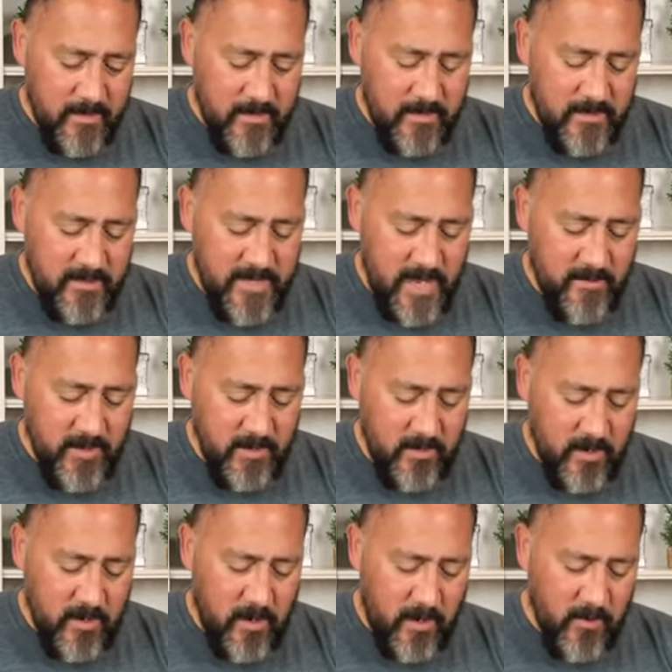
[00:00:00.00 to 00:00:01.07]
And Samuel
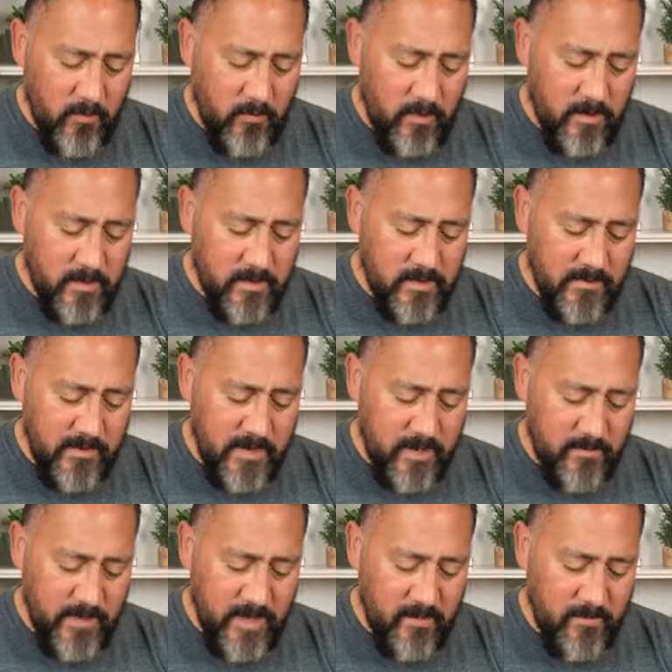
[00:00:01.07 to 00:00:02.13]
heard all the words of the
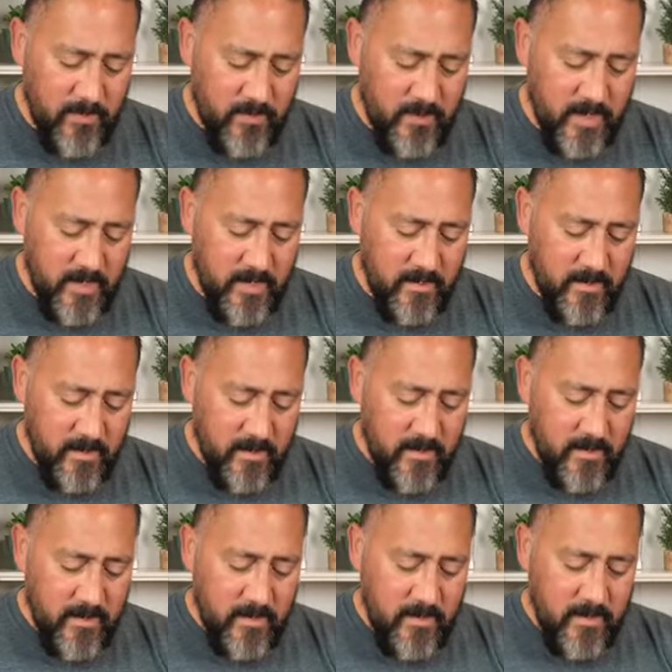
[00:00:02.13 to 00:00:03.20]
people, and
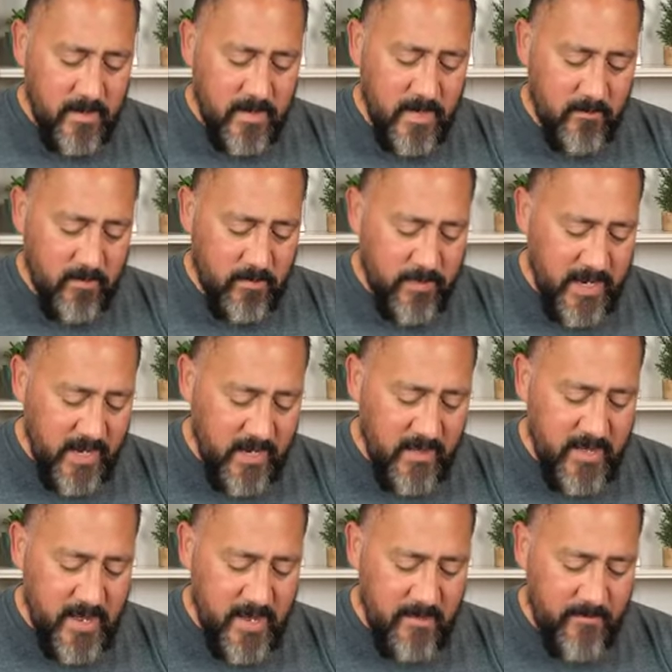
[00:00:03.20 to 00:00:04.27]
he
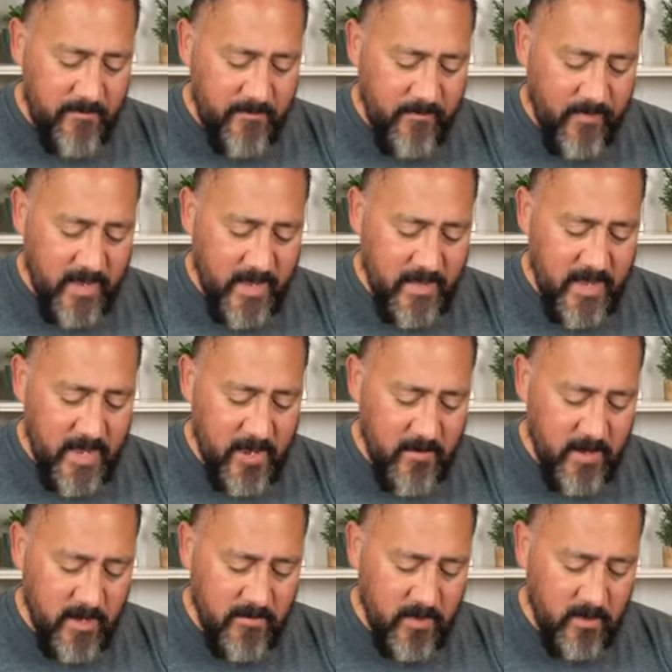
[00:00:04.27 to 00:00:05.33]
repeated them in the
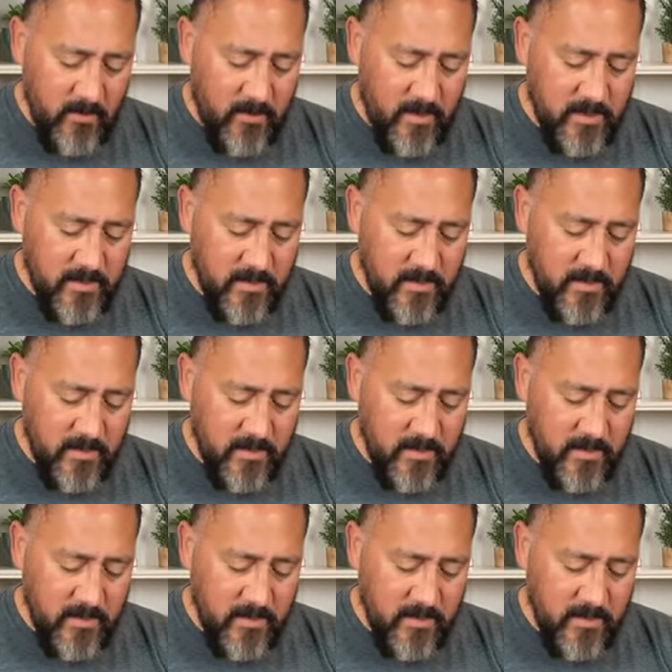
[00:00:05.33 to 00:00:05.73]
hearing of the Lord.